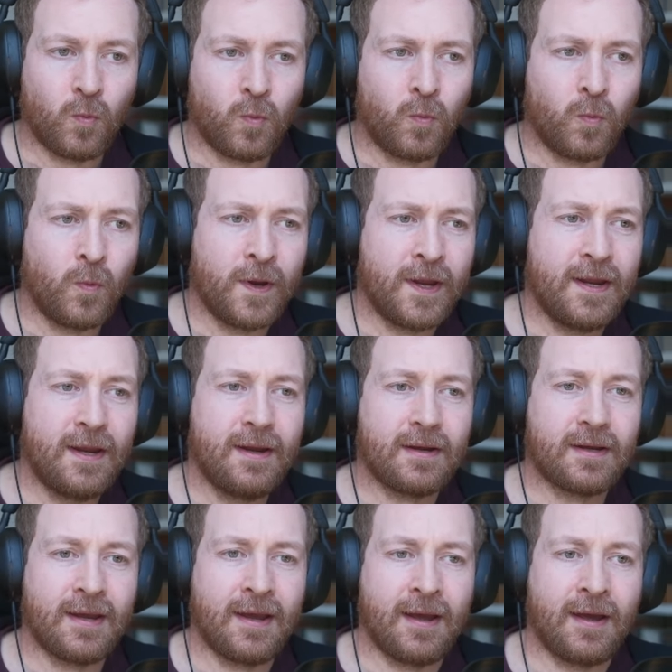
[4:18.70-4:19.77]
we
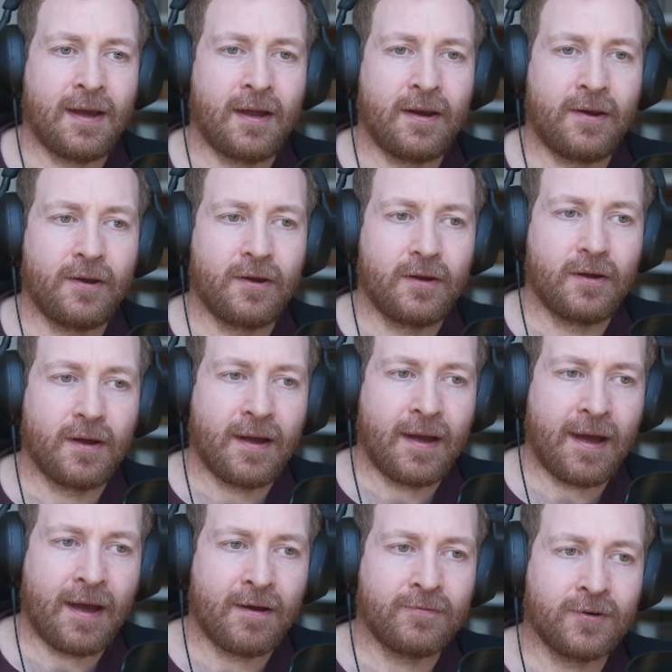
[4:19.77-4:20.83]
can
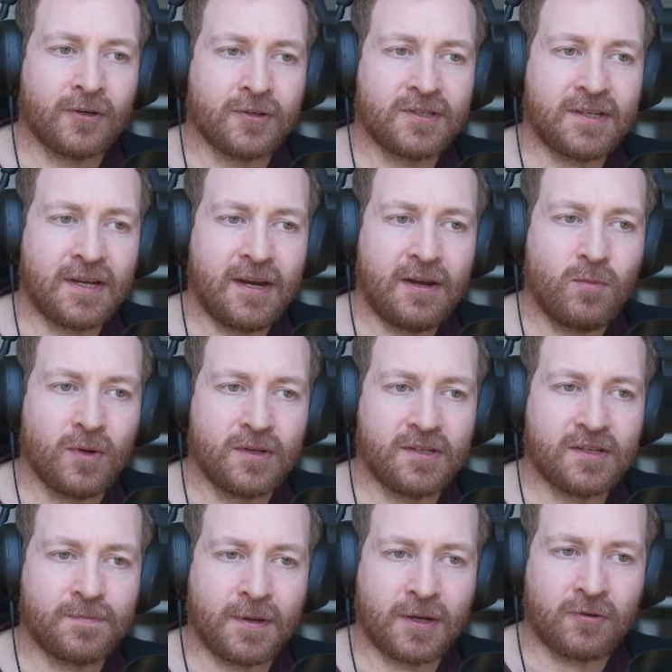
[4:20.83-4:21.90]
have our scene, once
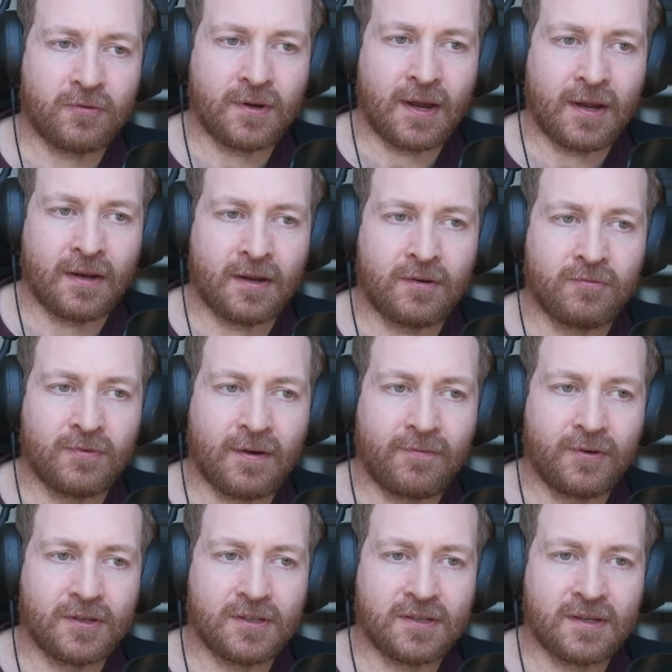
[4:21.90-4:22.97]
it's be created,
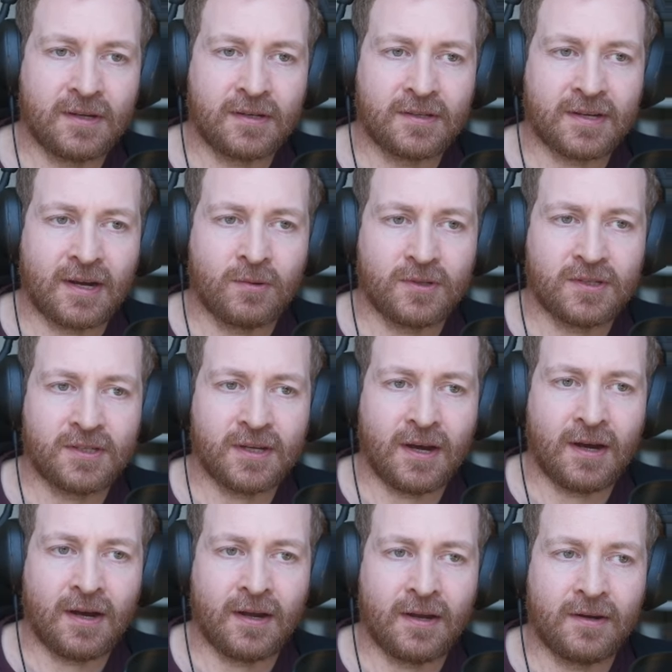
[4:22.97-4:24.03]
reference things
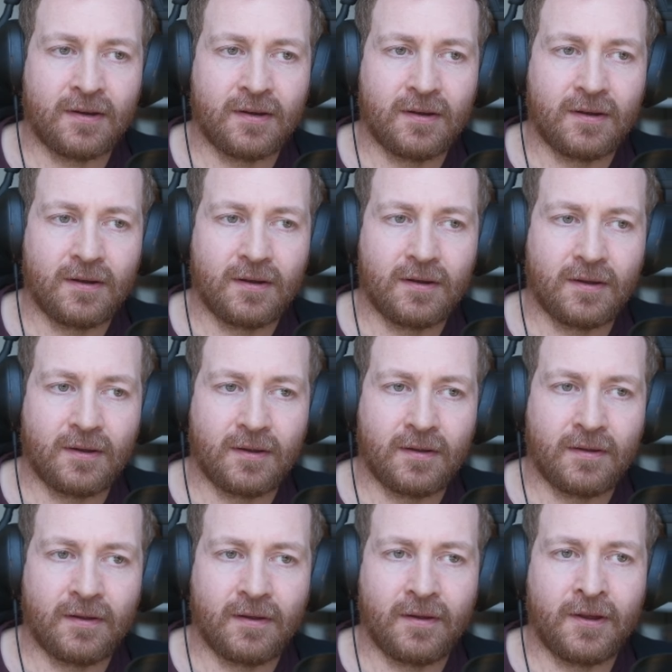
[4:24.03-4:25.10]
outside,
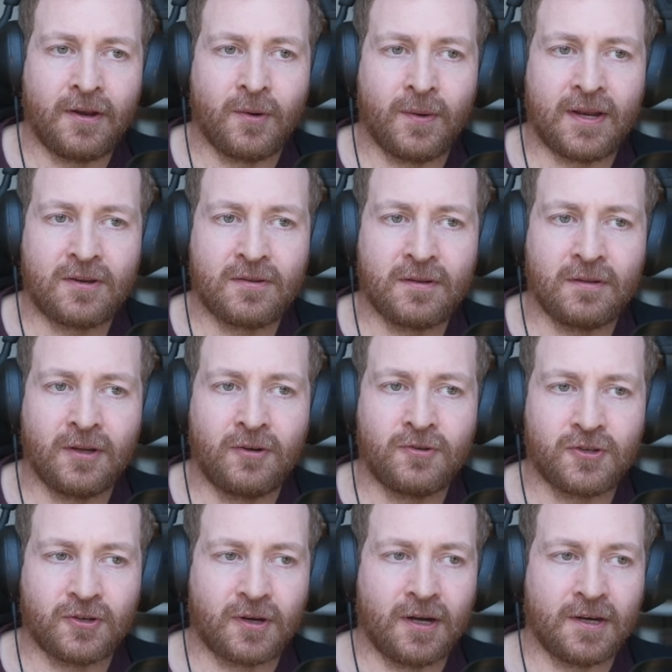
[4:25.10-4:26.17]
into the
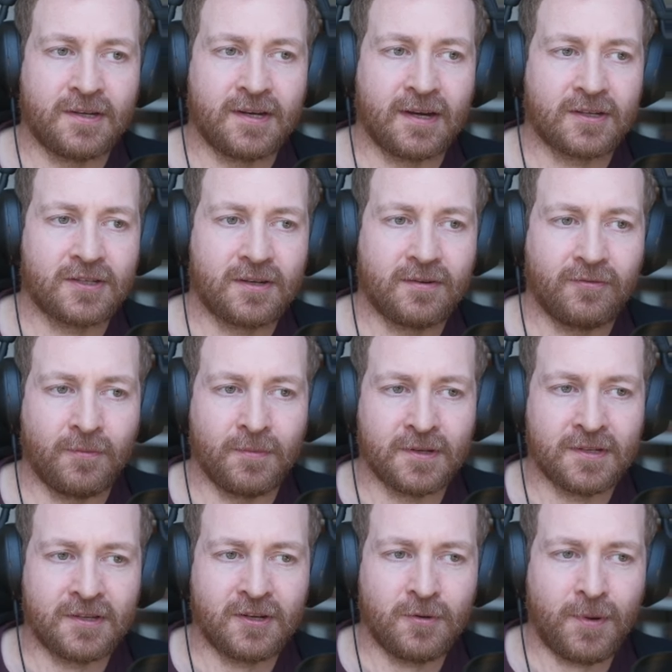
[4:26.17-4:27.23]
larger context, from
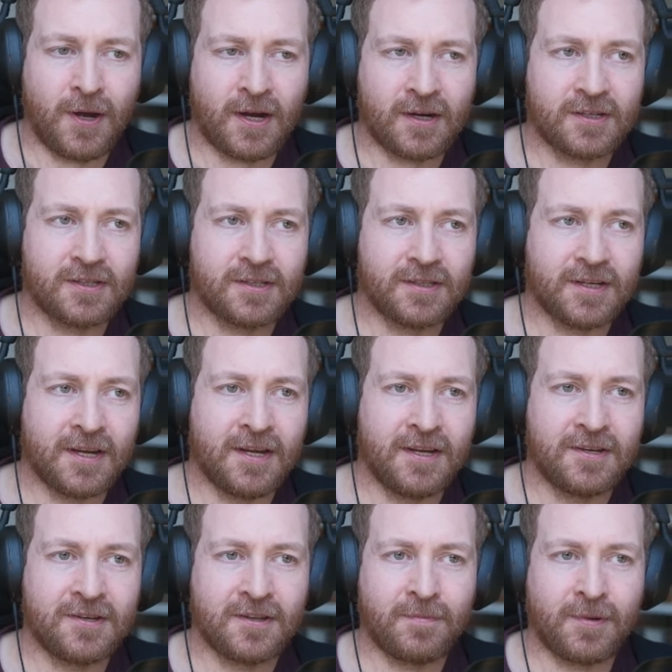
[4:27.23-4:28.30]
this little box
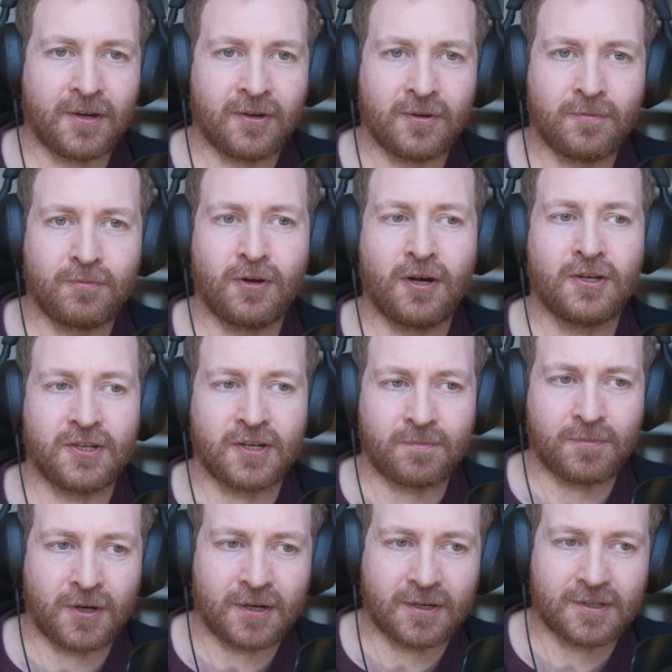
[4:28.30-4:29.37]
into the bigger project
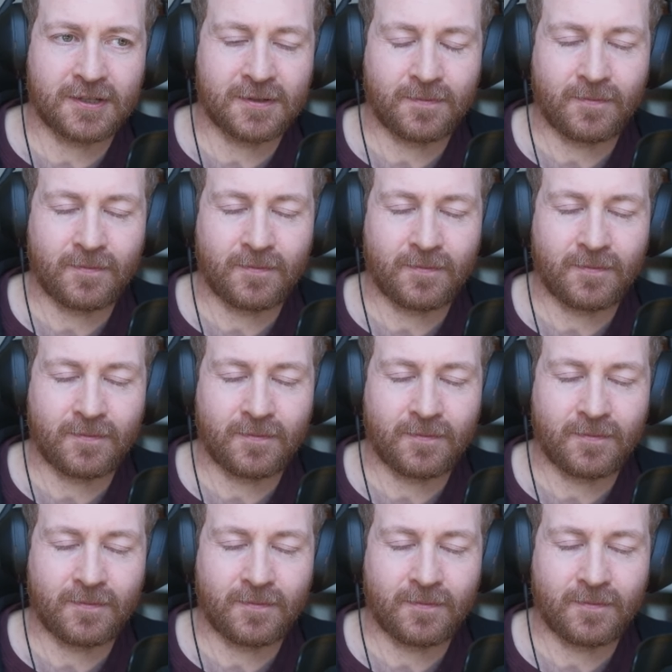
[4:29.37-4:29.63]
box.